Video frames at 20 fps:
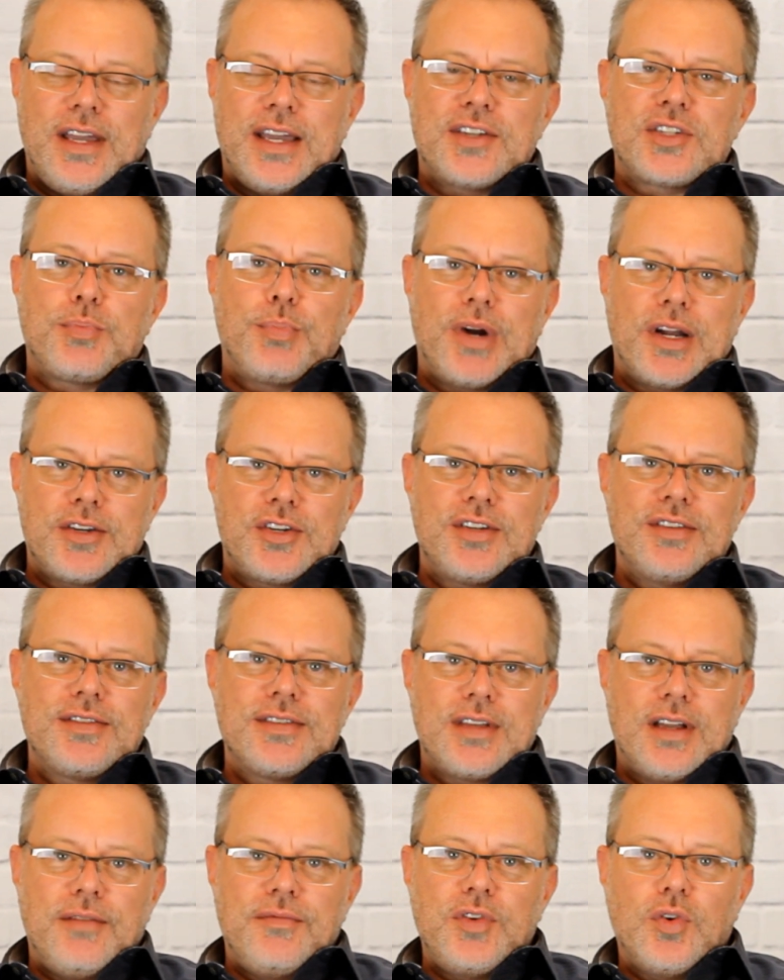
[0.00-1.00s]

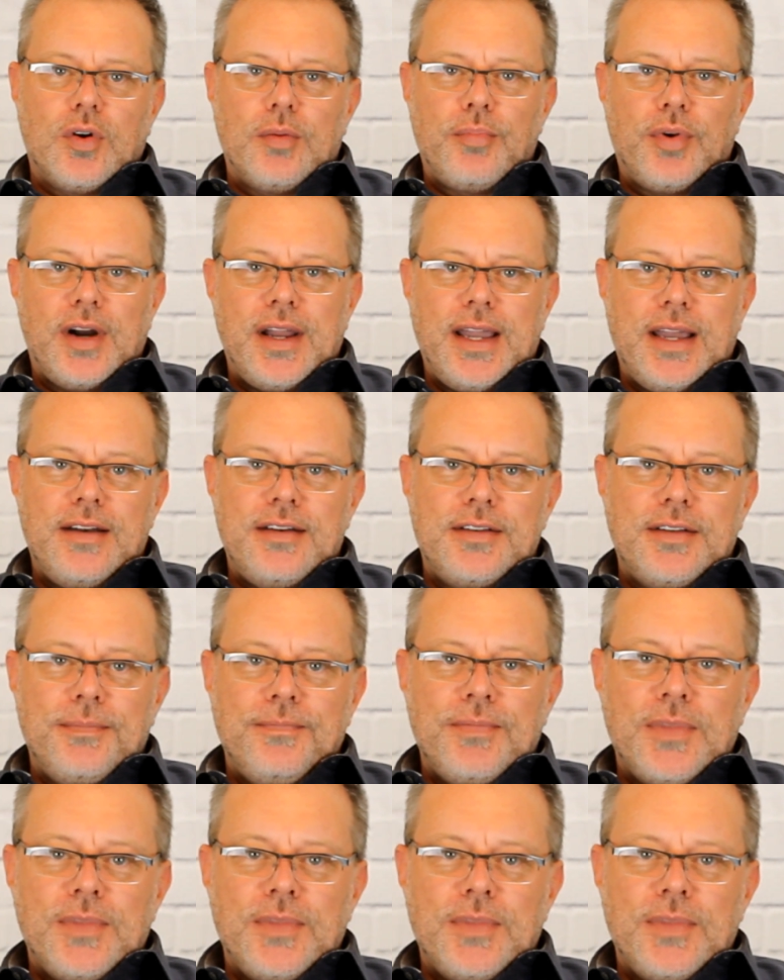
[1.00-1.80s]
expressions of your brand.